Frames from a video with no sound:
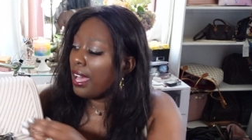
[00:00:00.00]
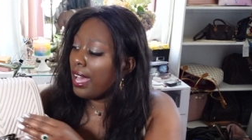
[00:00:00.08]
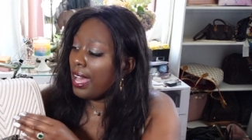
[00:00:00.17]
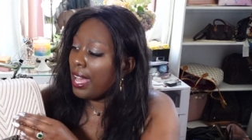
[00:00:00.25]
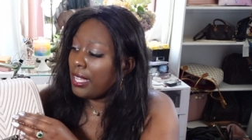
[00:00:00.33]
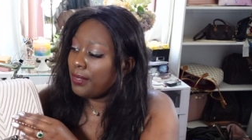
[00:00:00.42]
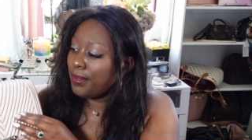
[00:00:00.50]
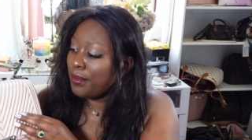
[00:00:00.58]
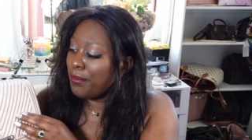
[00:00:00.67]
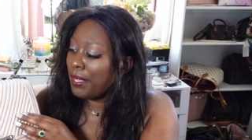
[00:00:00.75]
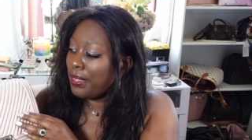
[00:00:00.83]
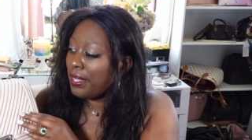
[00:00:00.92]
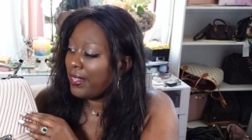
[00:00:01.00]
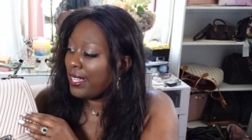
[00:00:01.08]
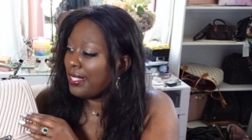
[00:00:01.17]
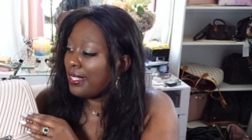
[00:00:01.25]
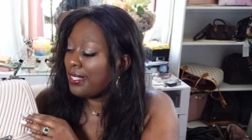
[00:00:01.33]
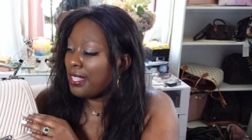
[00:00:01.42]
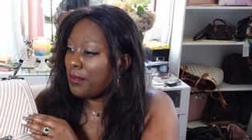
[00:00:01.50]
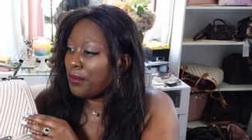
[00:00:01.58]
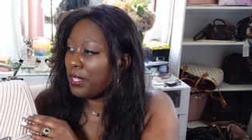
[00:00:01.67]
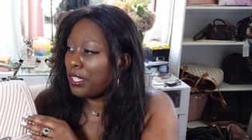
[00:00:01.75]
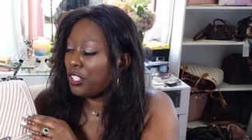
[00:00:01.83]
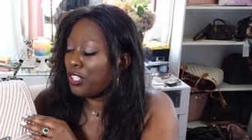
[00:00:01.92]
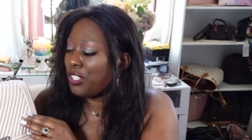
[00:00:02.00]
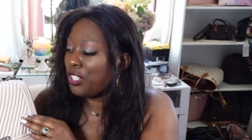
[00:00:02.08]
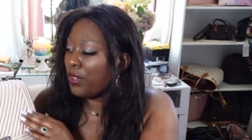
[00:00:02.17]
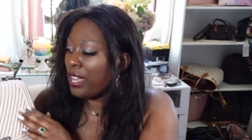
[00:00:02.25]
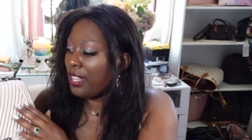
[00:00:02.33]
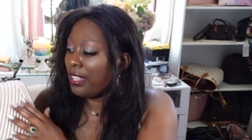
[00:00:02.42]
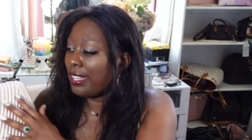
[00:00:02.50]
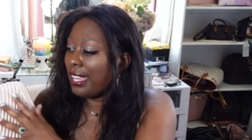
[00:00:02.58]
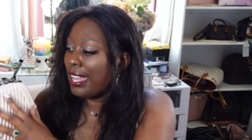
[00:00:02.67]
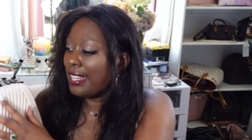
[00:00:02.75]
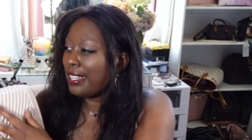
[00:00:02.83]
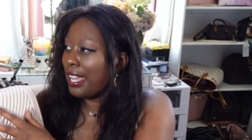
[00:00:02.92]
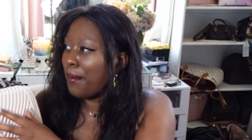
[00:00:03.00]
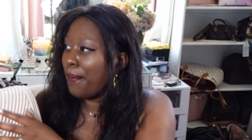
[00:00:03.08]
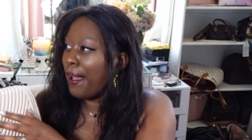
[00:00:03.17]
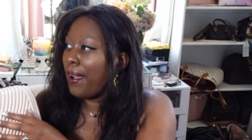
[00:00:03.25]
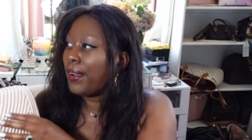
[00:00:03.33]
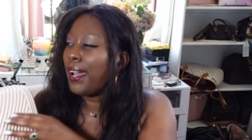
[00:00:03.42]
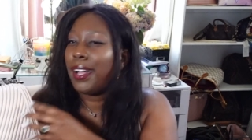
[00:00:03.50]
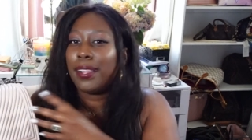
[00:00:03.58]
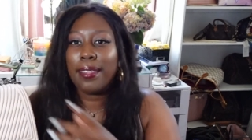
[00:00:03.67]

But there is something just so elegant about